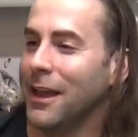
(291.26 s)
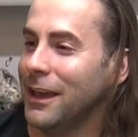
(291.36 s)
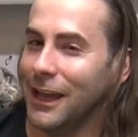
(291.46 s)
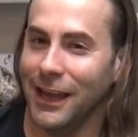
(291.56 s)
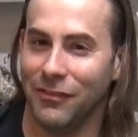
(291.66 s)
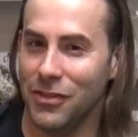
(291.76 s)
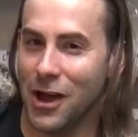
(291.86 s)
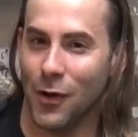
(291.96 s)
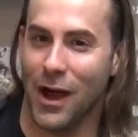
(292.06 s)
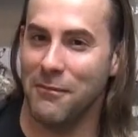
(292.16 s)
even
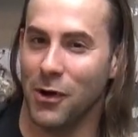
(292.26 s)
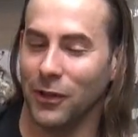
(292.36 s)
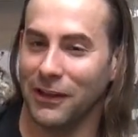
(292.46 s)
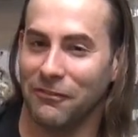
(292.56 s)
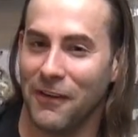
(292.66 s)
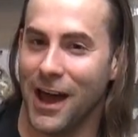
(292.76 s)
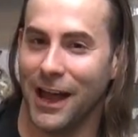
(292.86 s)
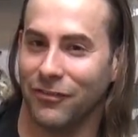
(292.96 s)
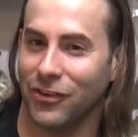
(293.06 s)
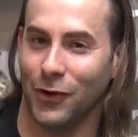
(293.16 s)
though I'm only
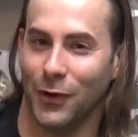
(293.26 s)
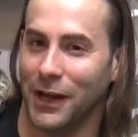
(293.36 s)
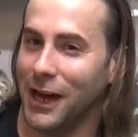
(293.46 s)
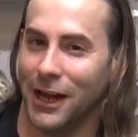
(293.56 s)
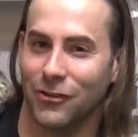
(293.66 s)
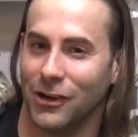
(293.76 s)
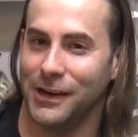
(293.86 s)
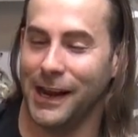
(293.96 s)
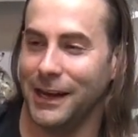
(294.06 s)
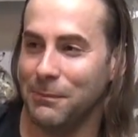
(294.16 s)
5'2" and
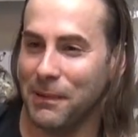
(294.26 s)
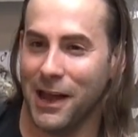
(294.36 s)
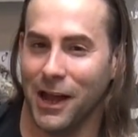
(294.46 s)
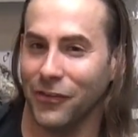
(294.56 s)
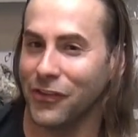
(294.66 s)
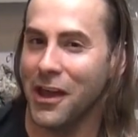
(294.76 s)
180 pounds,